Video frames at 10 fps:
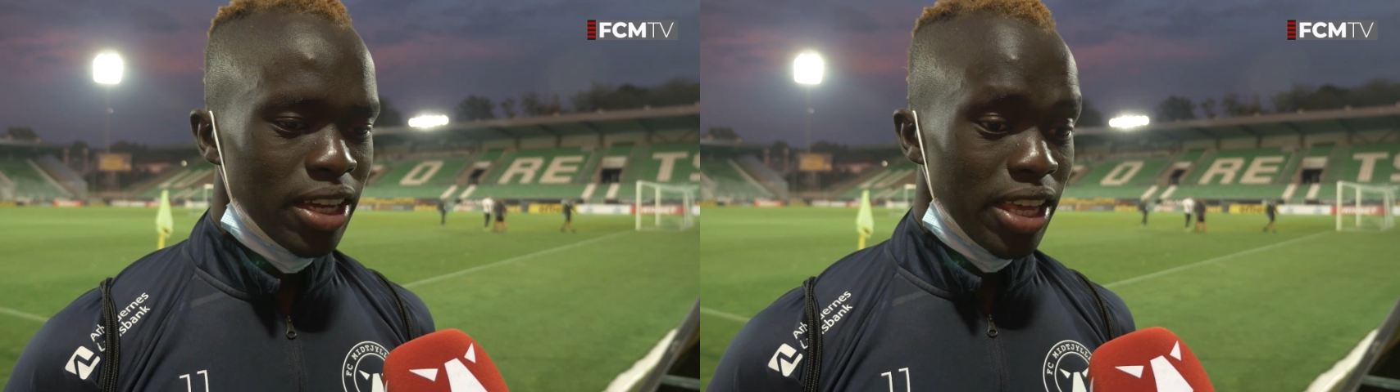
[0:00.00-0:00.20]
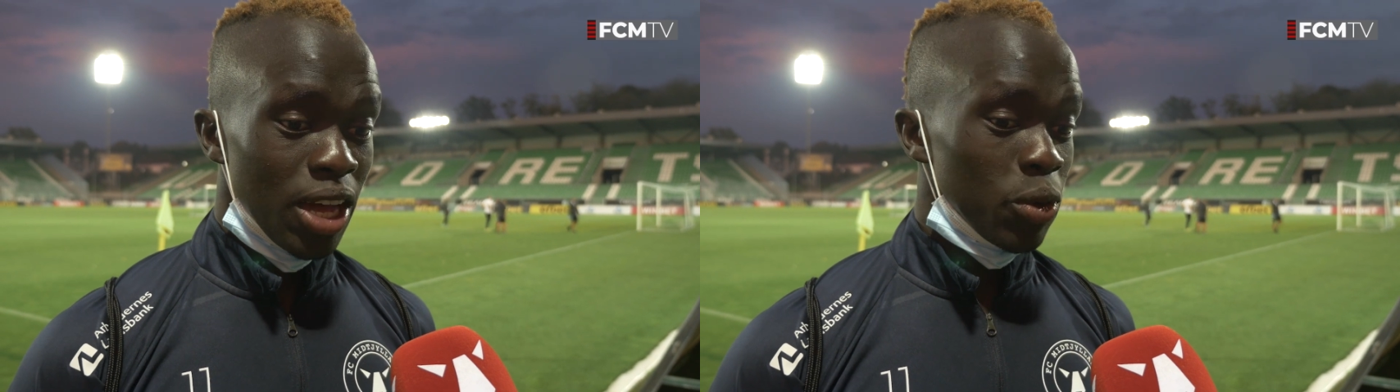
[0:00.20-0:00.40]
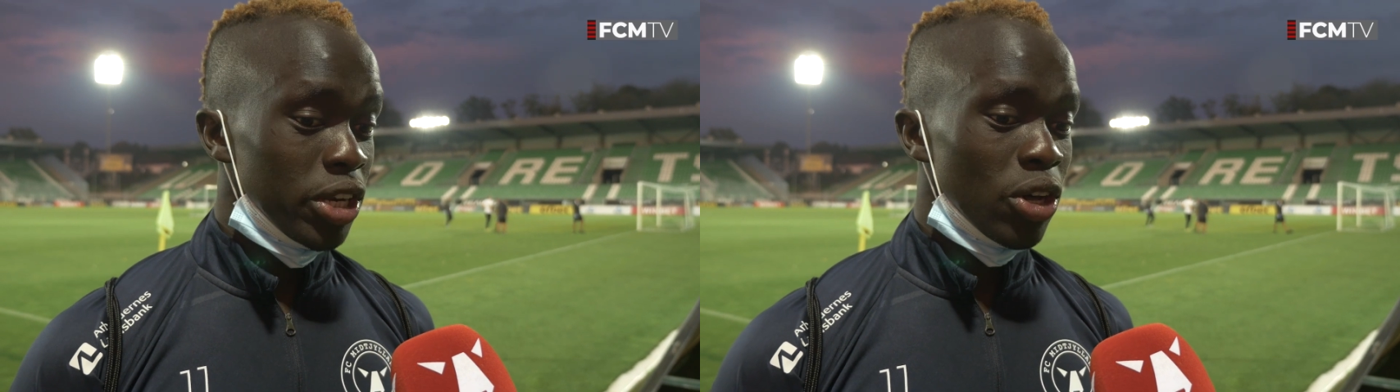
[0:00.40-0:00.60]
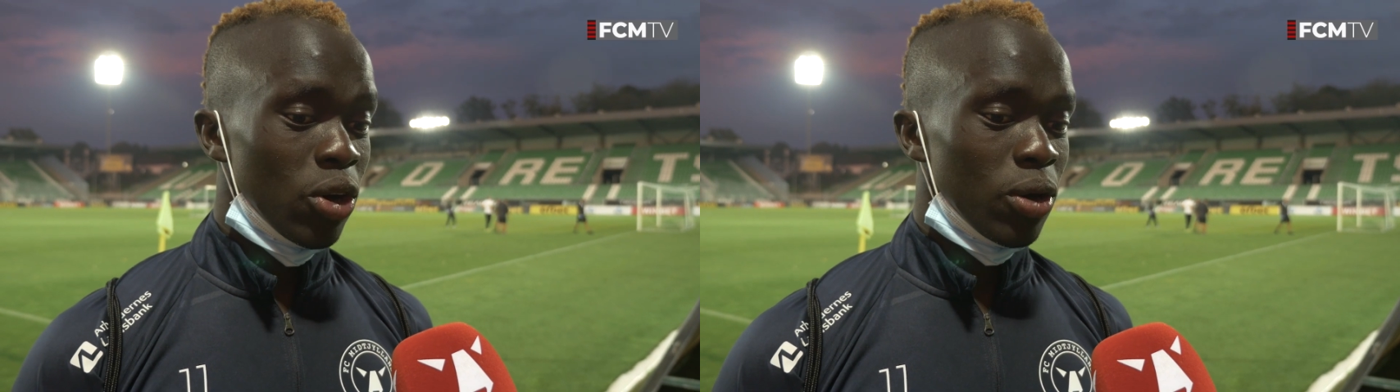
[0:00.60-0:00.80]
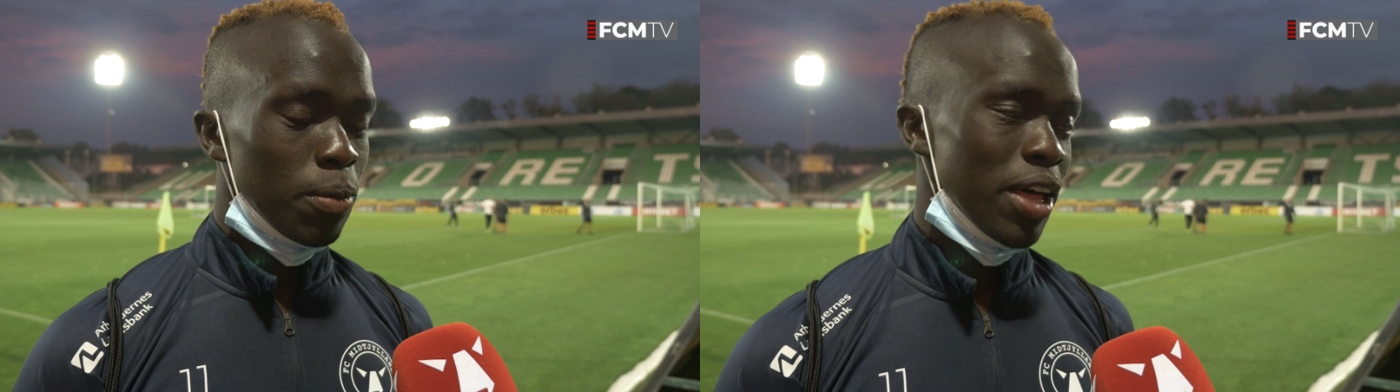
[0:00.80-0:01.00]
Yeah, we
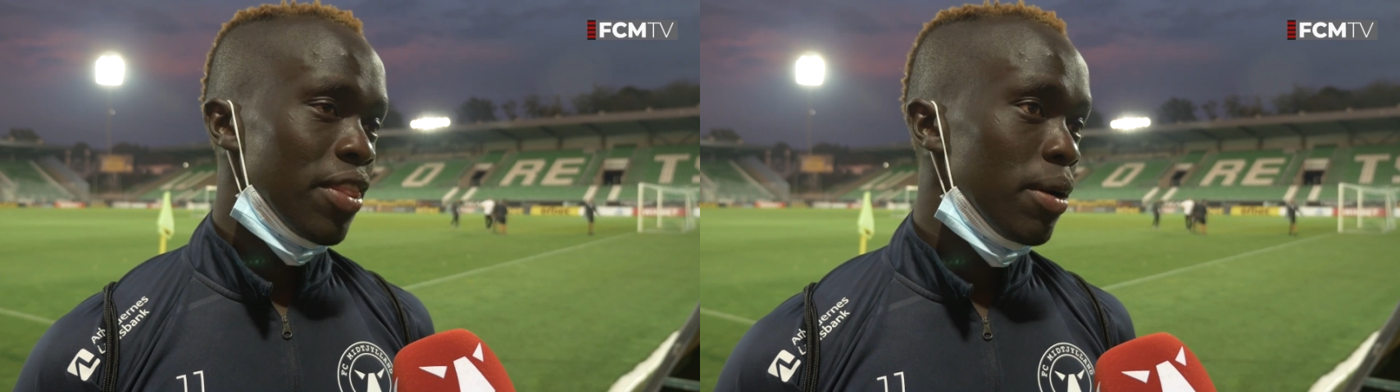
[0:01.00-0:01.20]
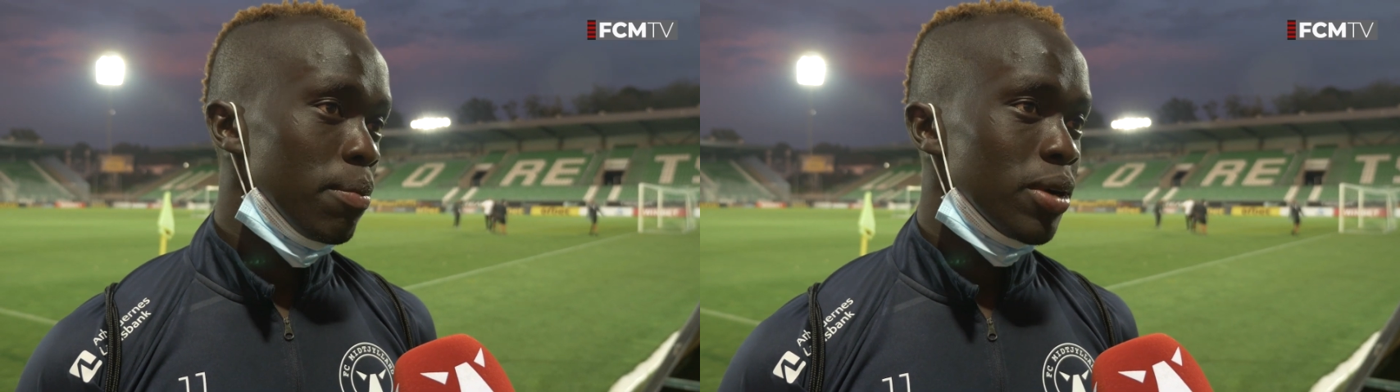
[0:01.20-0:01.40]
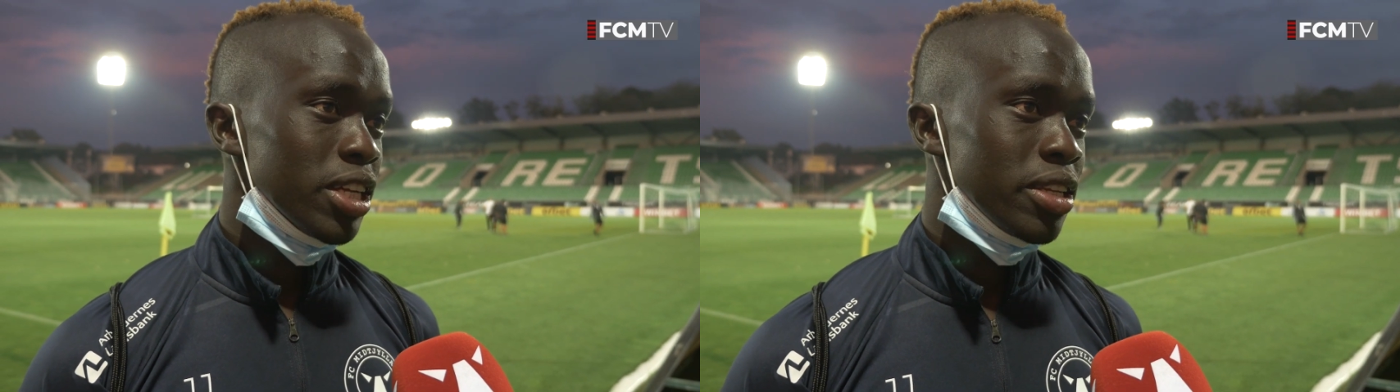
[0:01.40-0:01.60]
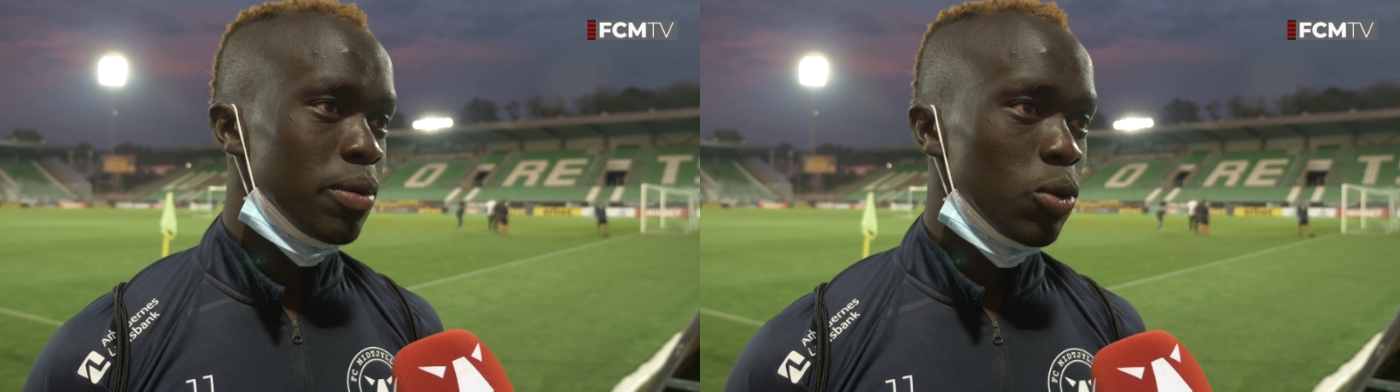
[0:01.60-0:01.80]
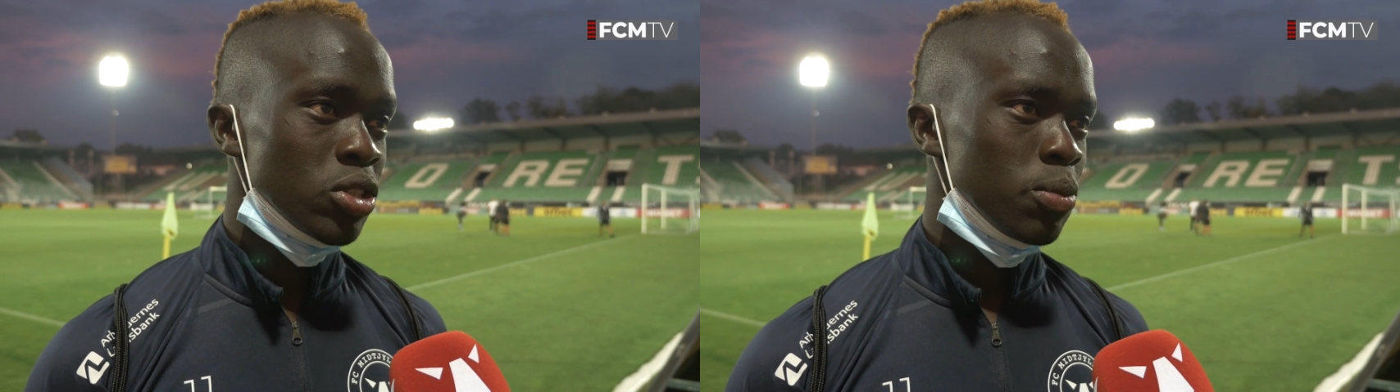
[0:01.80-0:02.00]
know about them, but
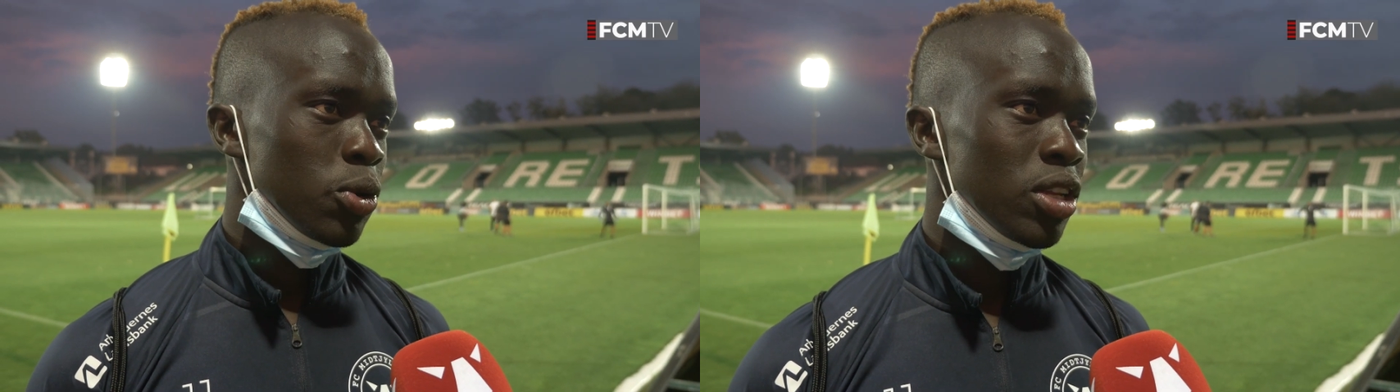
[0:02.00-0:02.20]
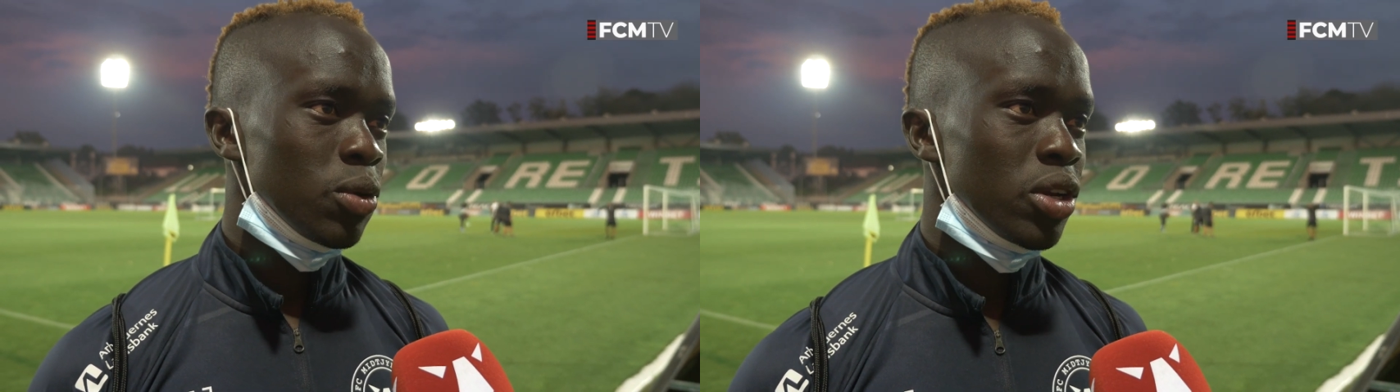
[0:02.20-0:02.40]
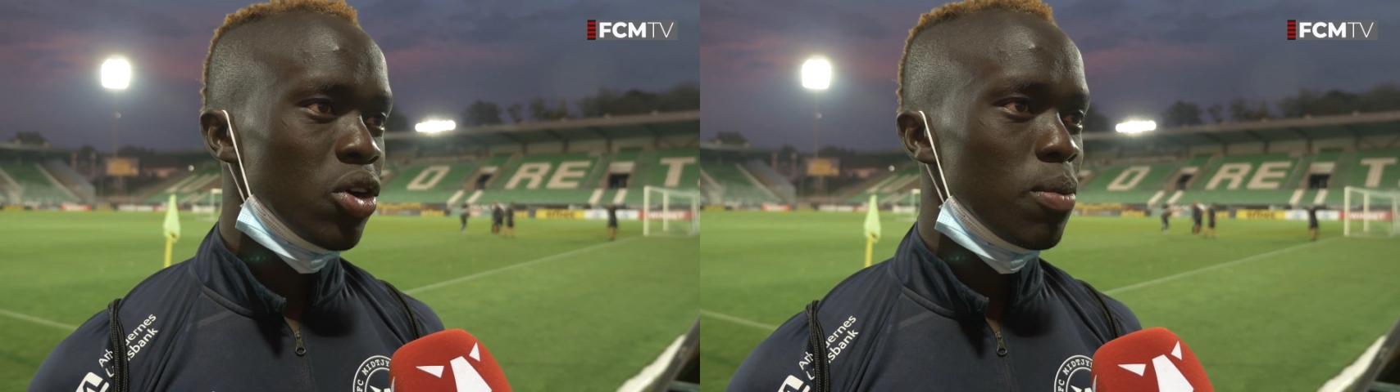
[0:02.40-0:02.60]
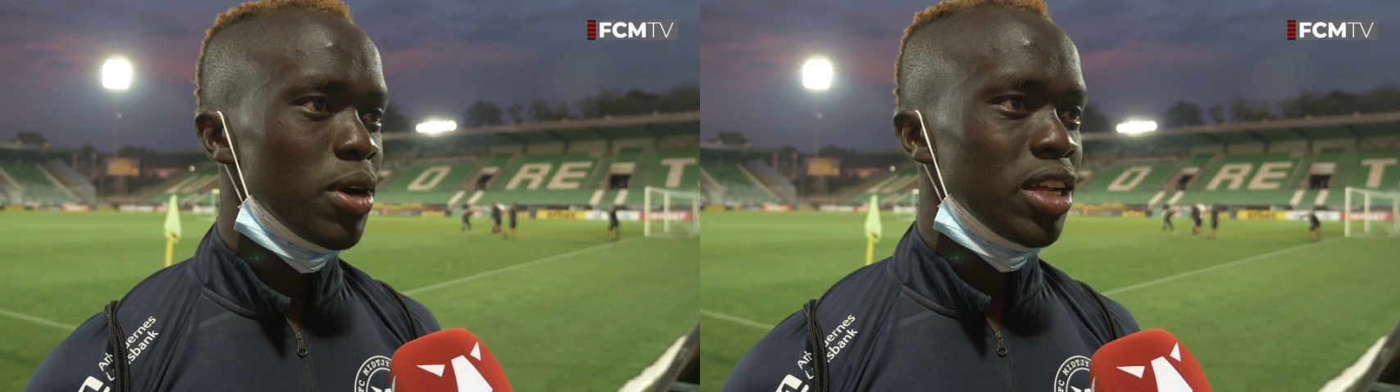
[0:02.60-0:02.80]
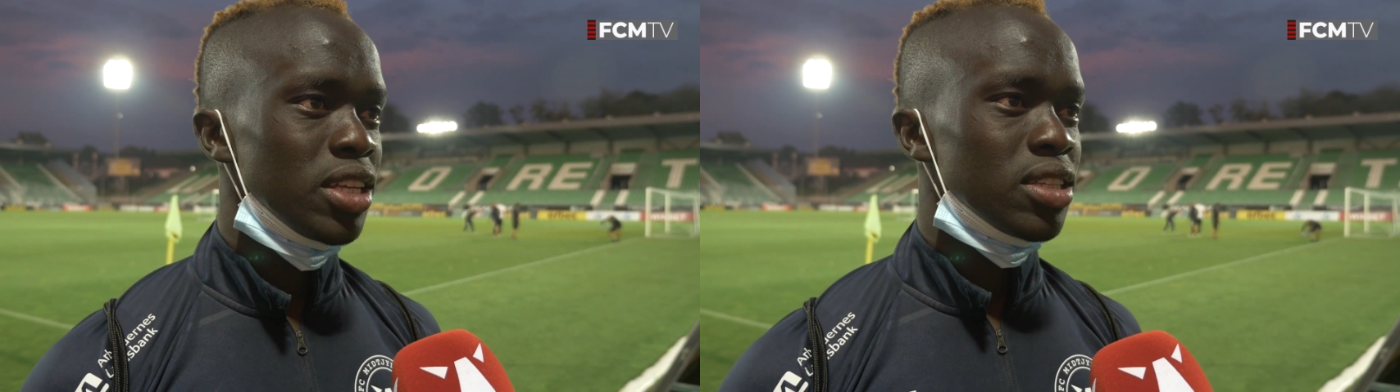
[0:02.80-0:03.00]
most importantly, we know
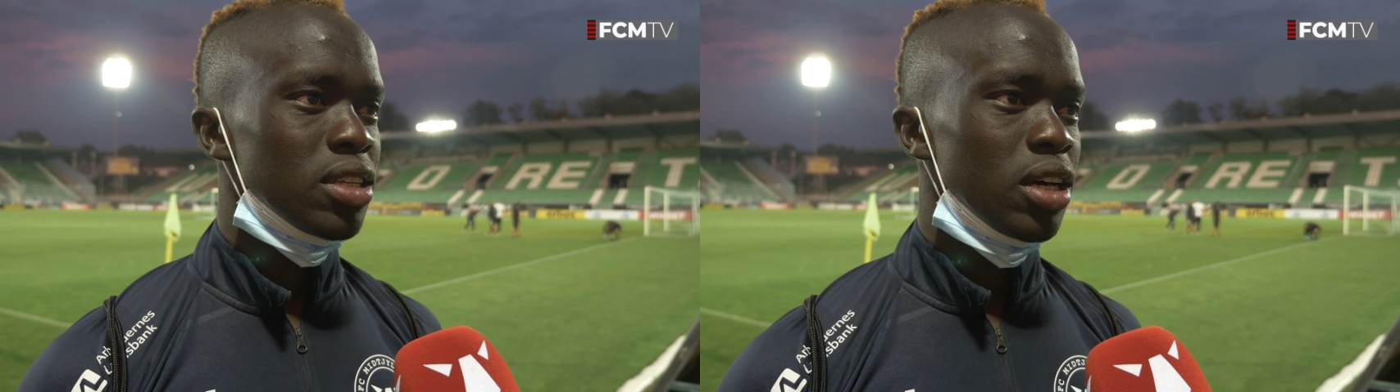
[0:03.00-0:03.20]
about us,